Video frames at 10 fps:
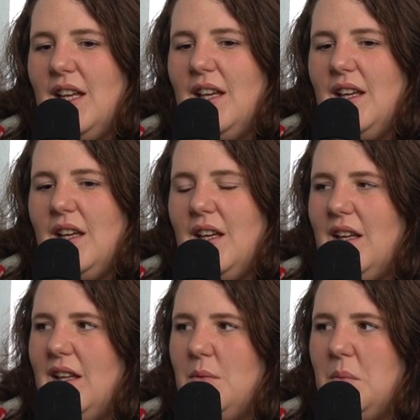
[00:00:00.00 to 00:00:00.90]

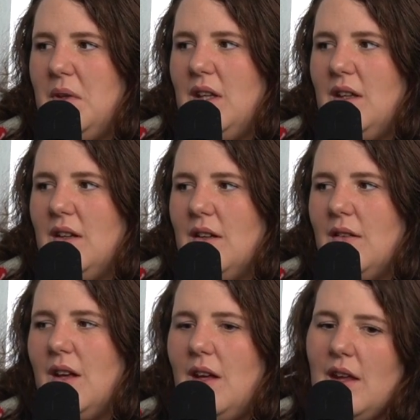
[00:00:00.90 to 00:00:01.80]
Aye, maybe.
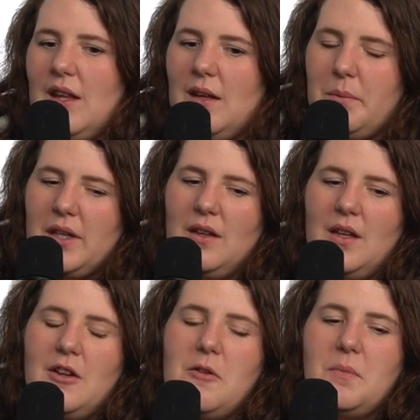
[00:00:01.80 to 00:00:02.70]
Aye, I like... But
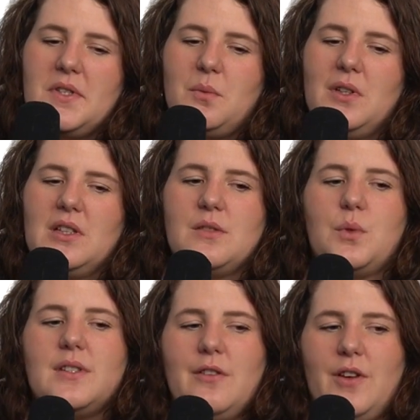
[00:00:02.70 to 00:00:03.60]
it's weird because
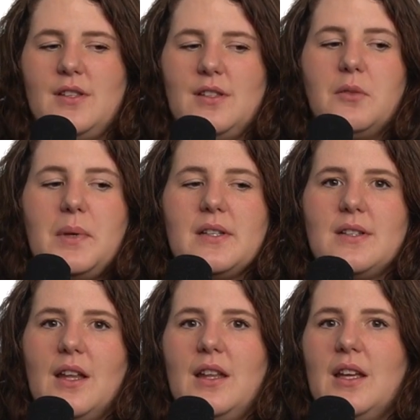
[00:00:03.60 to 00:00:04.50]
once I fancy their
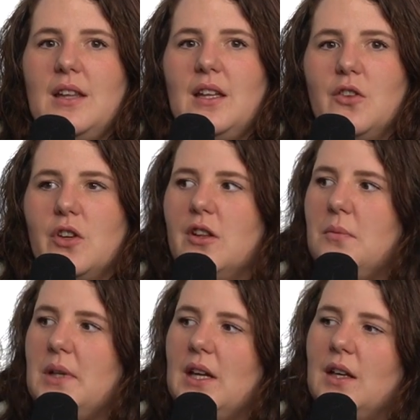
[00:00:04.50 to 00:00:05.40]
personality, I then look at them
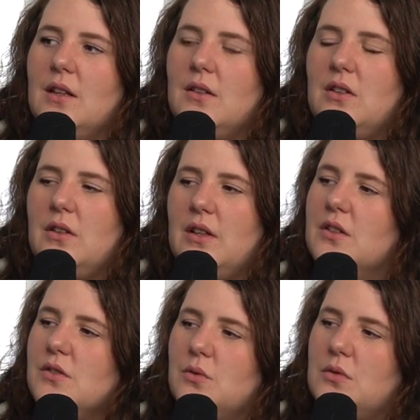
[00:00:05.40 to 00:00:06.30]
and think, oh, they're
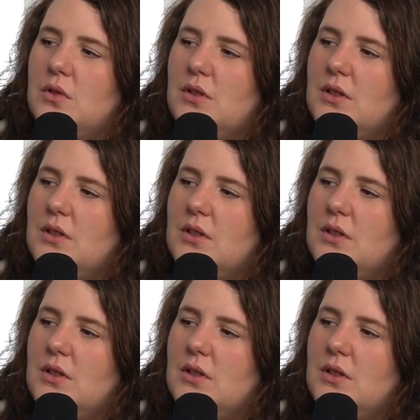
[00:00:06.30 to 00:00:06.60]
so...